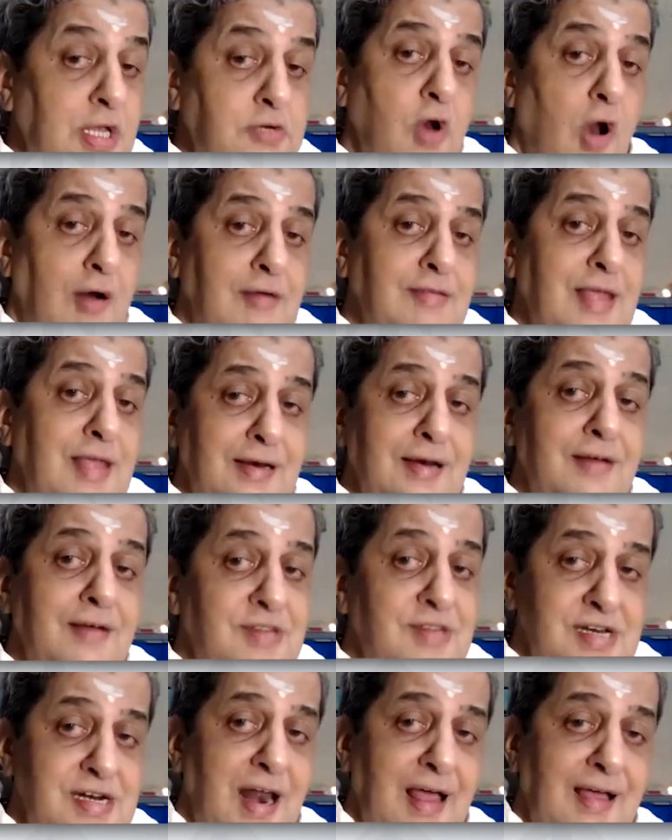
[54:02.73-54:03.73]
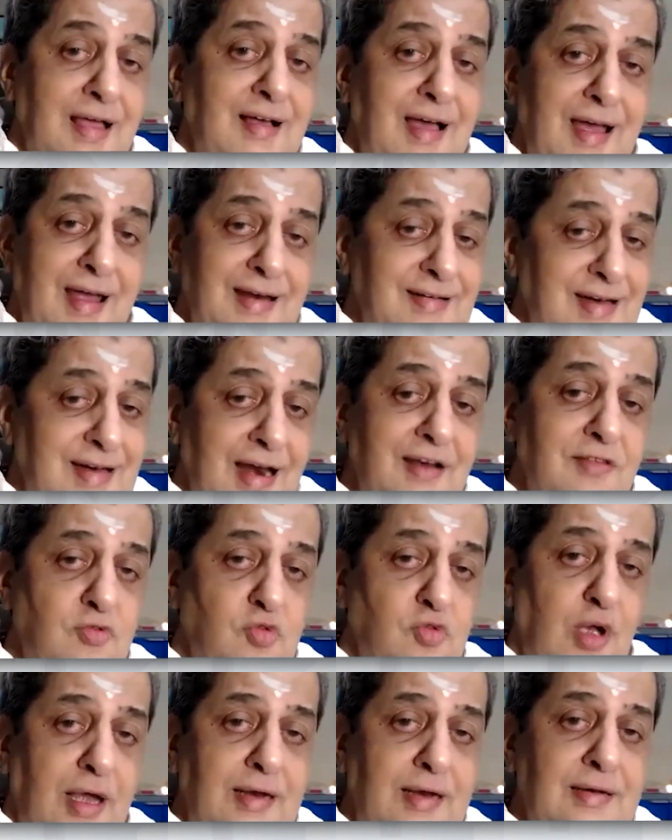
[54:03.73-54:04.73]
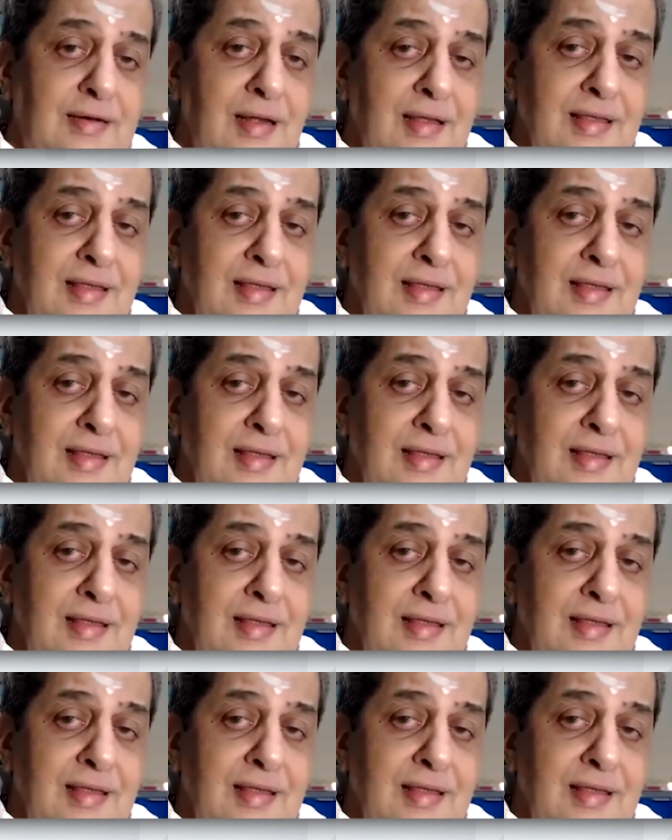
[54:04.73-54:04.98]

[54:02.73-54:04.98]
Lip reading: not there in Sri Lanka and elsewhere.